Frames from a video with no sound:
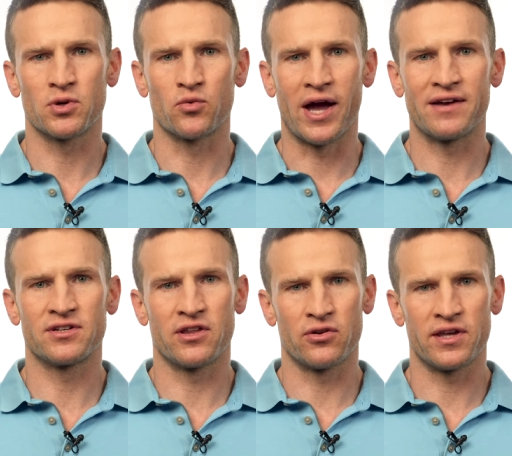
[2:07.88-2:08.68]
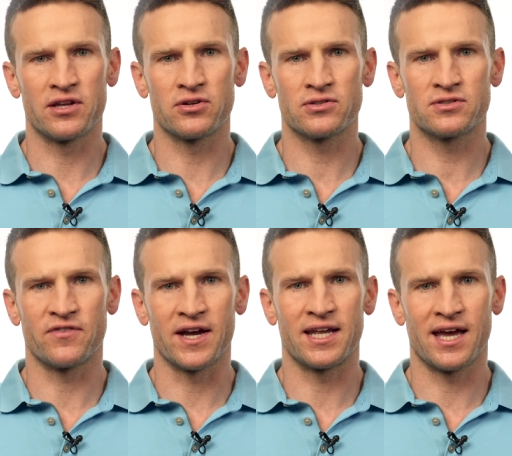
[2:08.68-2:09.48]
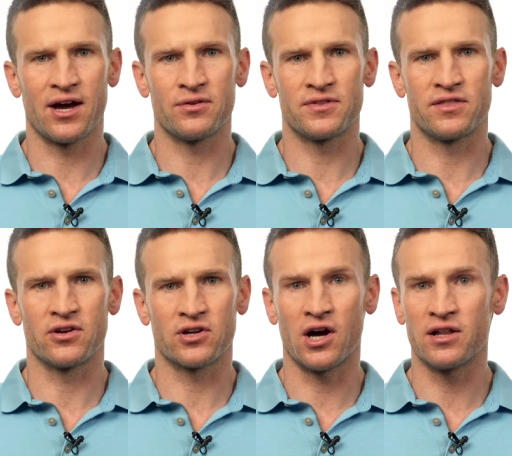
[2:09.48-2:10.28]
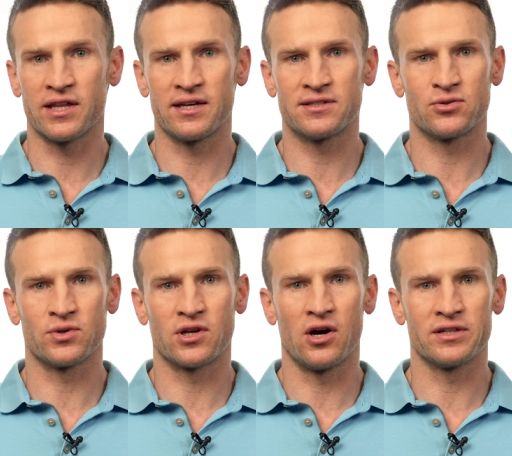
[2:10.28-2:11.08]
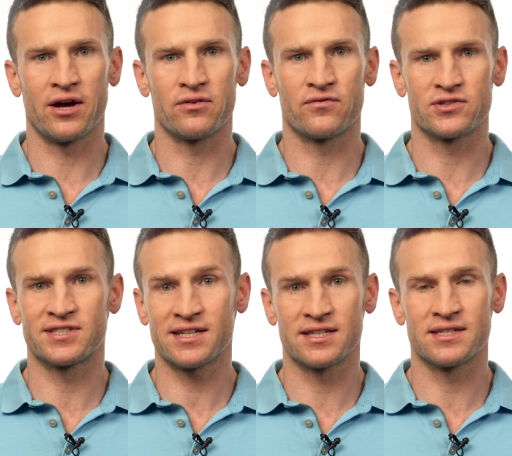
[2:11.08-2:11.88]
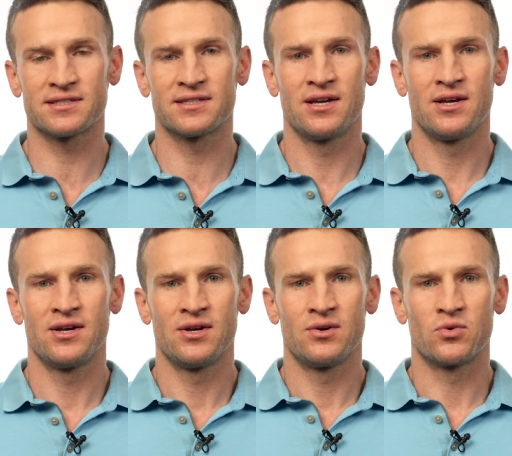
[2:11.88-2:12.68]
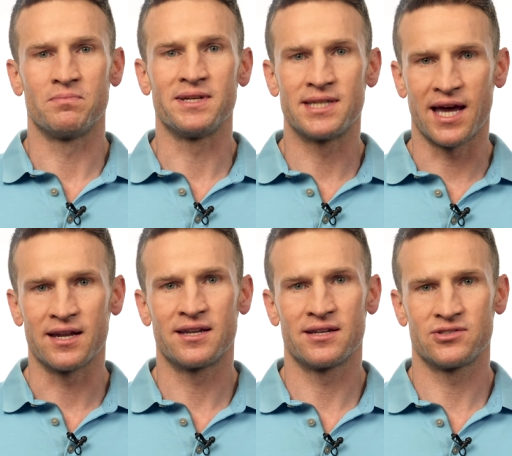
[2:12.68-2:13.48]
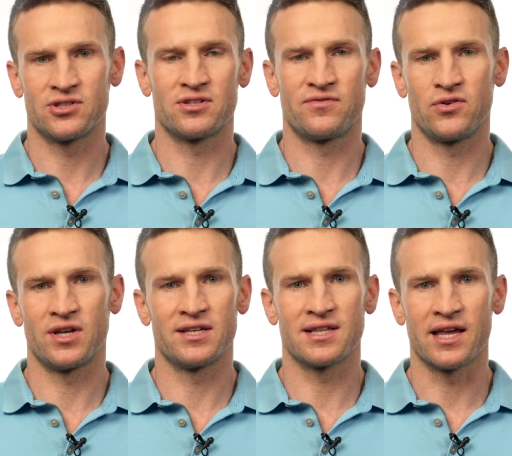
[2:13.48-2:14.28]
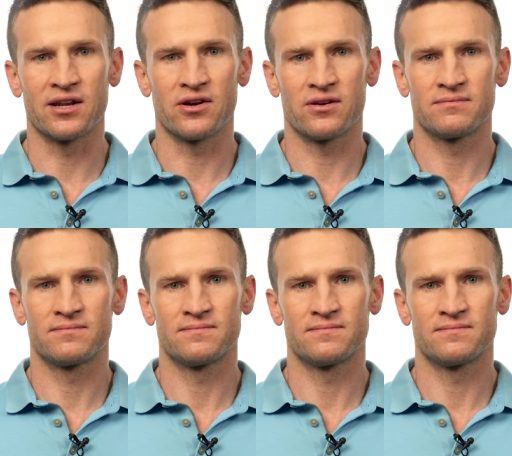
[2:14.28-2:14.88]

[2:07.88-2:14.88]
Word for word: would arrive to their theaters finding out that their colleagues who had called out for sickness would be dead just a few days later.